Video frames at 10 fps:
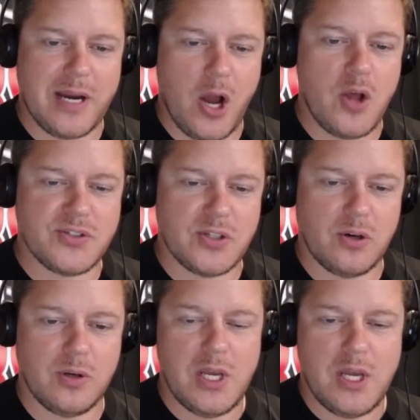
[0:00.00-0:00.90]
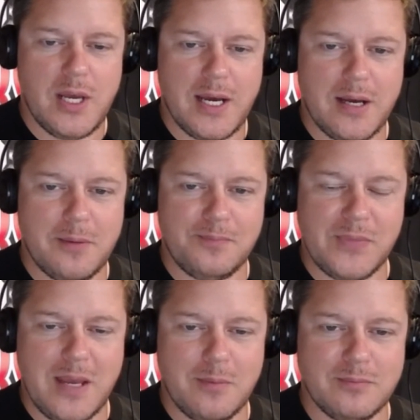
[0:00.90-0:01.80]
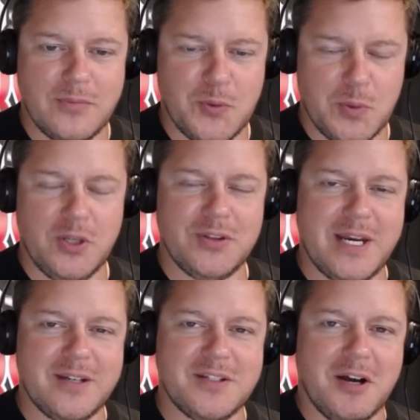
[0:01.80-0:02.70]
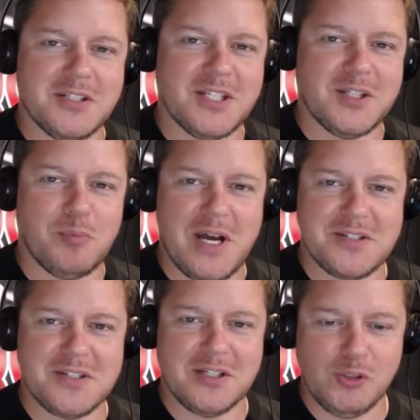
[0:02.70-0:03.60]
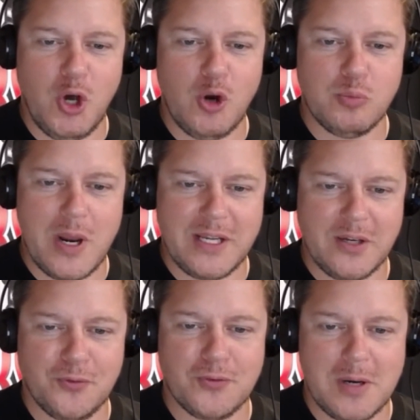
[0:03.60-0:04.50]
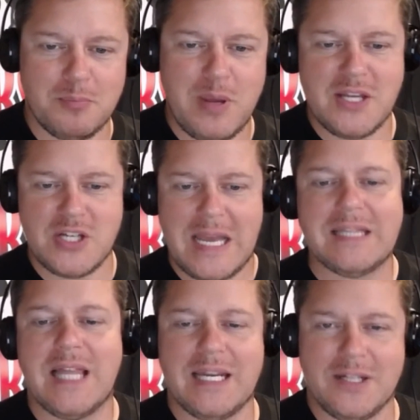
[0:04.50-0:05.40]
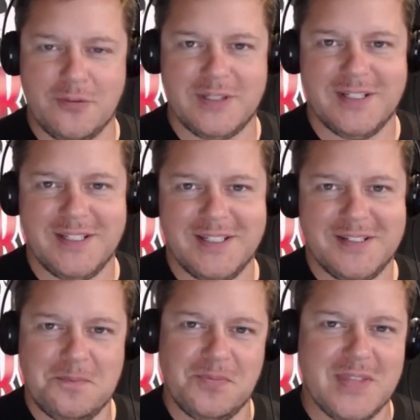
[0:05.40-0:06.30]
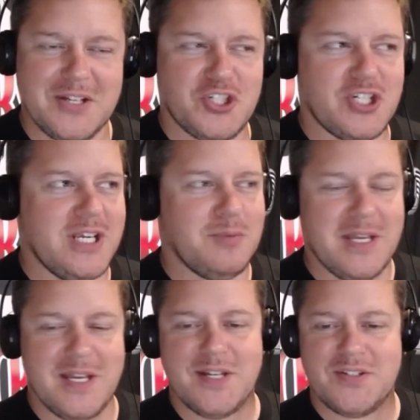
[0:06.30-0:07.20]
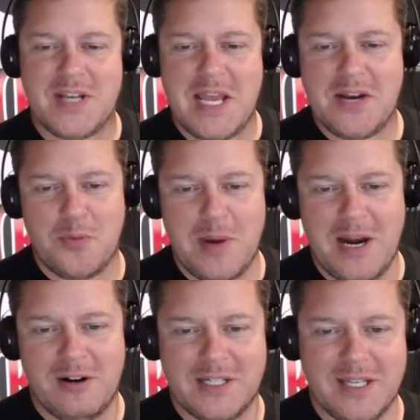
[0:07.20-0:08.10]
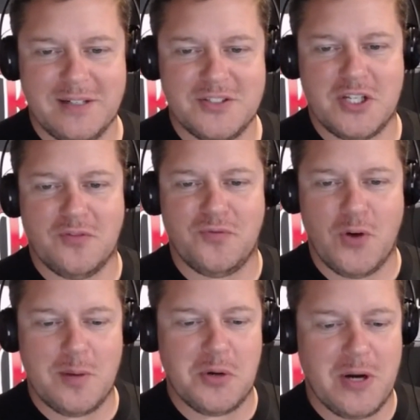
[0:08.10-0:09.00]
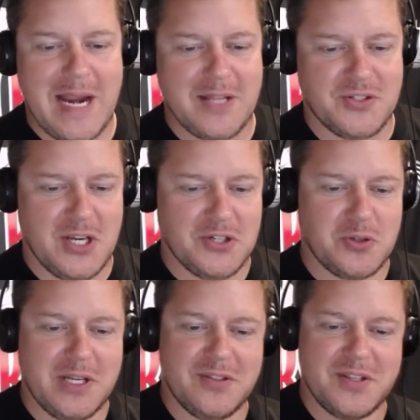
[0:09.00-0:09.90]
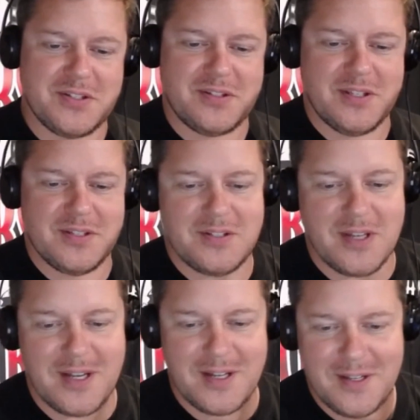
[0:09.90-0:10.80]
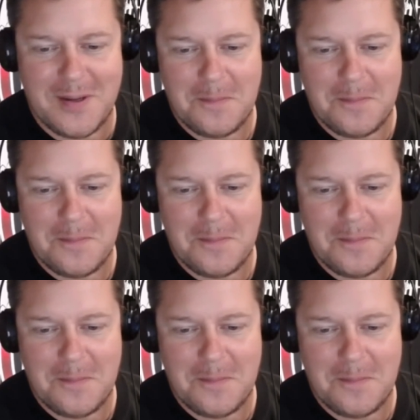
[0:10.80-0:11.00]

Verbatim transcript: there, I also um, am thrilled that it dunks on the Boston Globe, running a front page headline of it that she is Native American. She confirmed her ancestry in this this uh,